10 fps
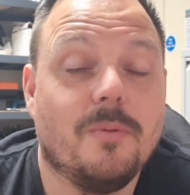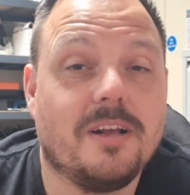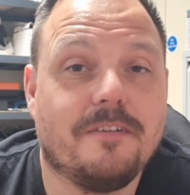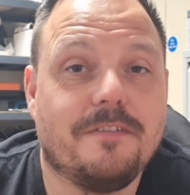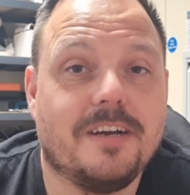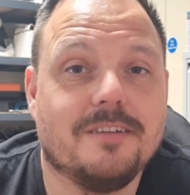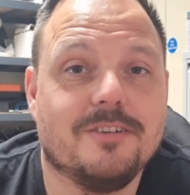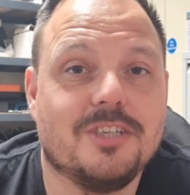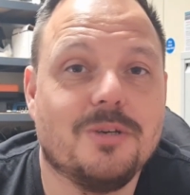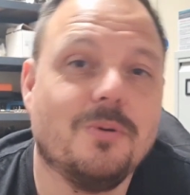Without further
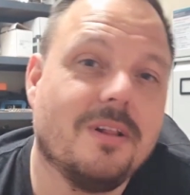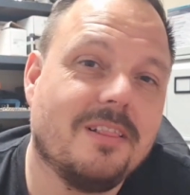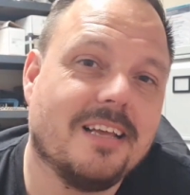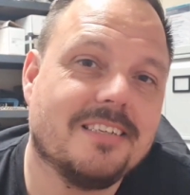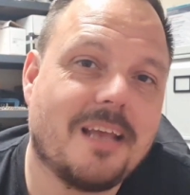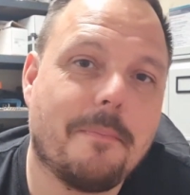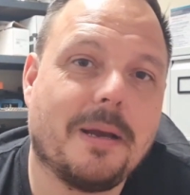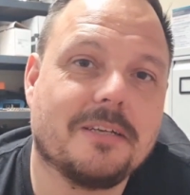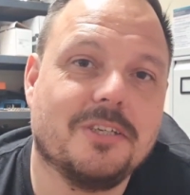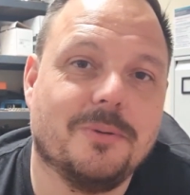ado, let's get
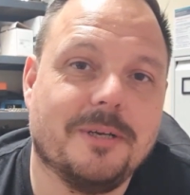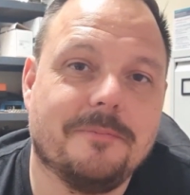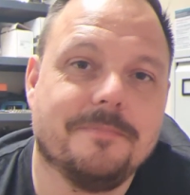back to it.